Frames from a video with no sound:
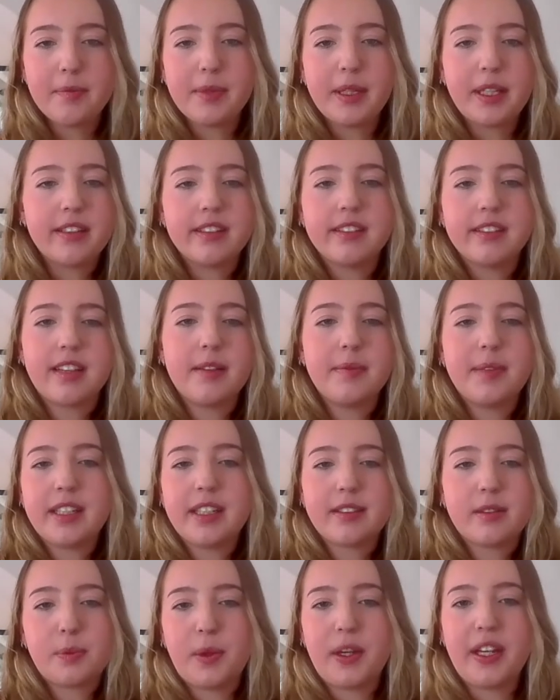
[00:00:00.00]
because I mean,
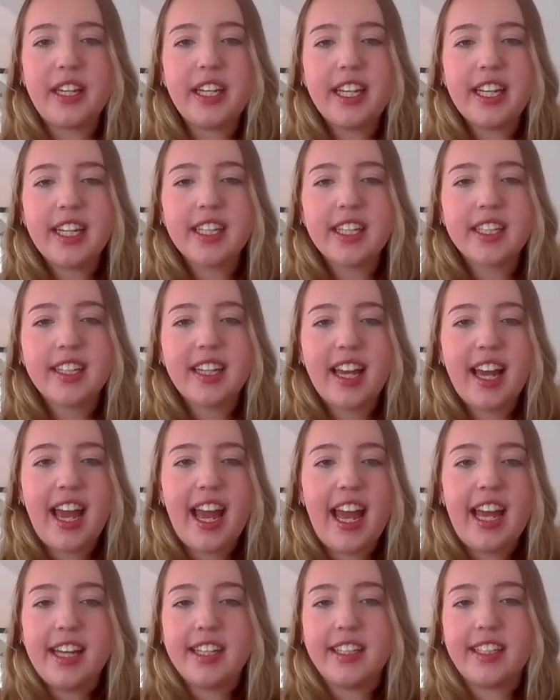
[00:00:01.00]
explaining
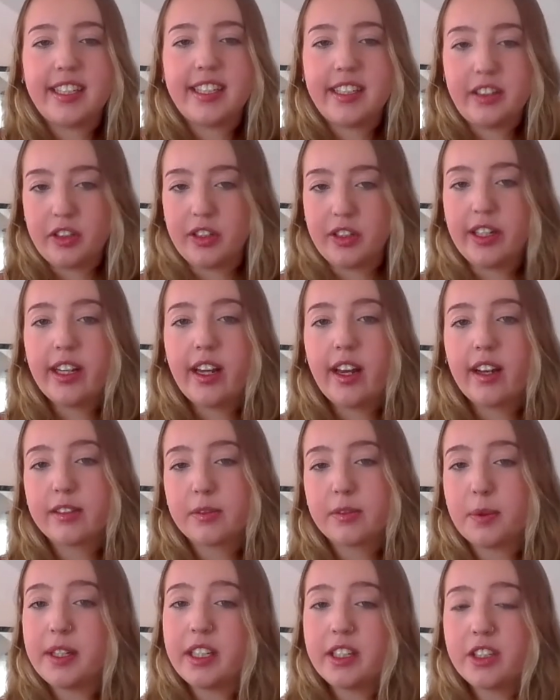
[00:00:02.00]
and hearing
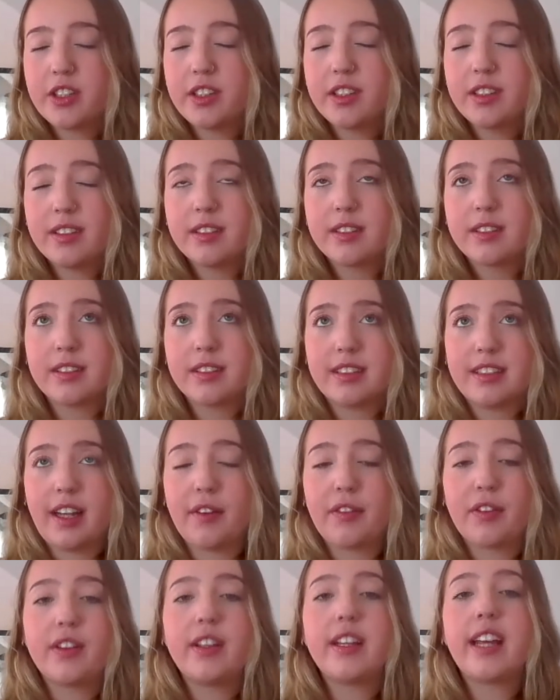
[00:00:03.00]
explanations
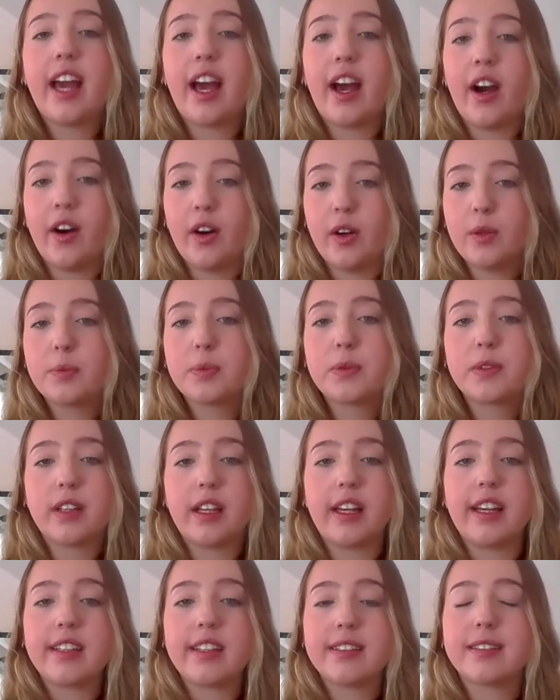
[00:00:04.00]
definitely helps
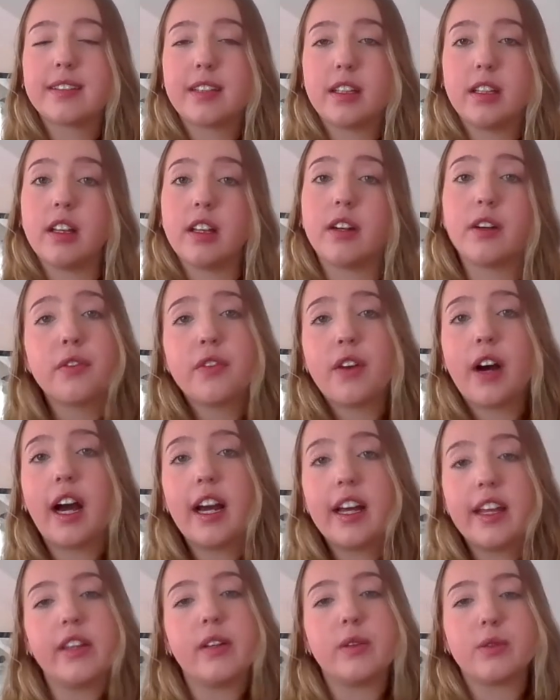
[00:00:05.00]
like
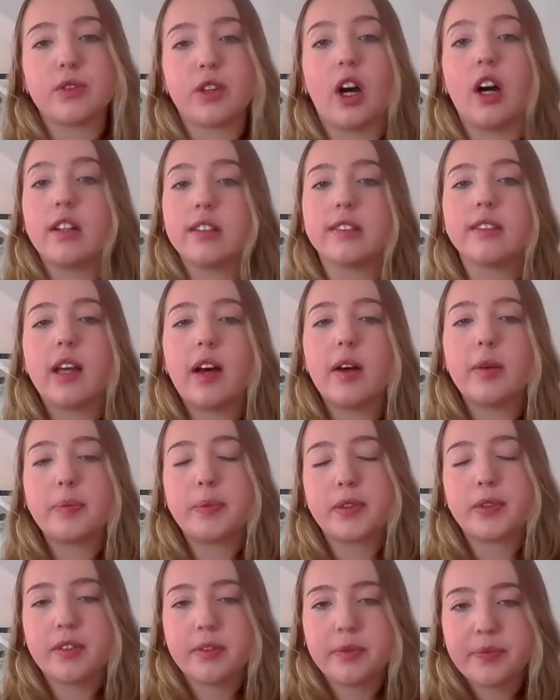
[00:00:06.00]
solidify those
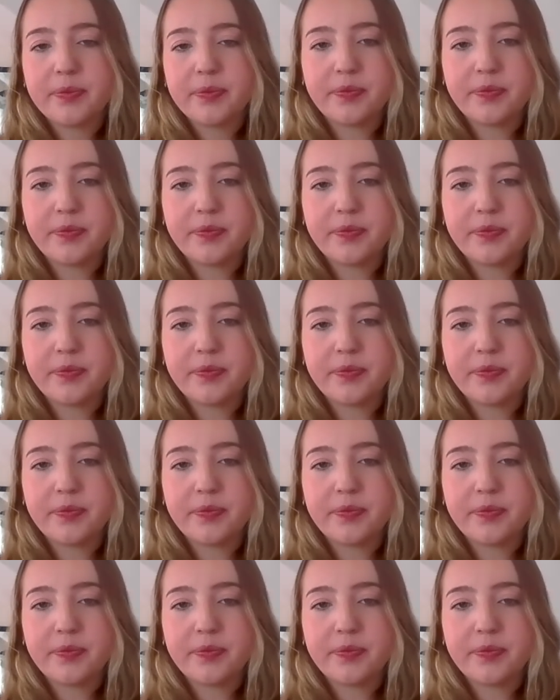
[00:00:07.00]
concepts.